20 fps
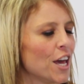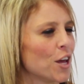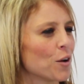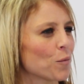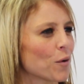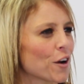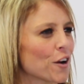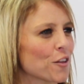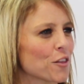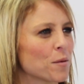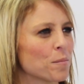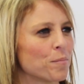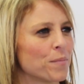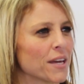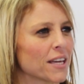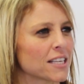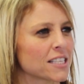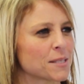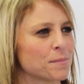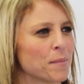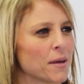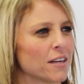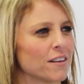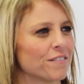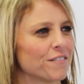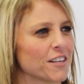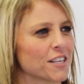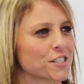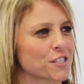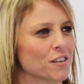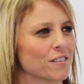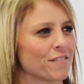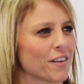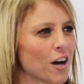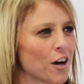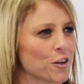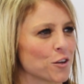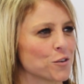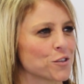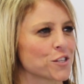And what are the biggest benefits or
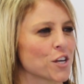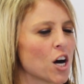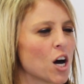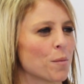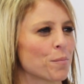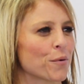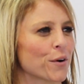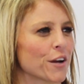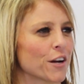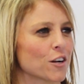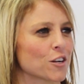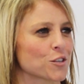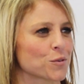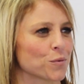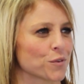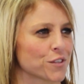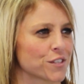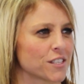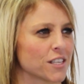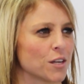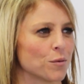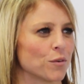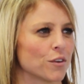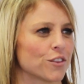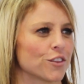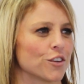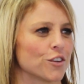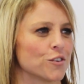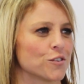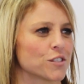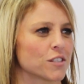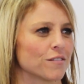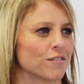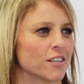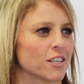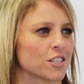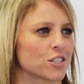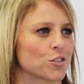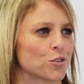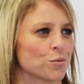values that operators will see with the use
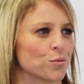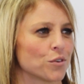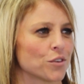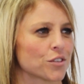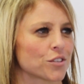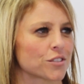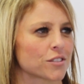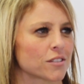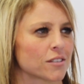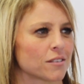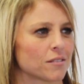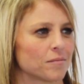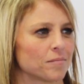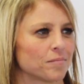of these tools?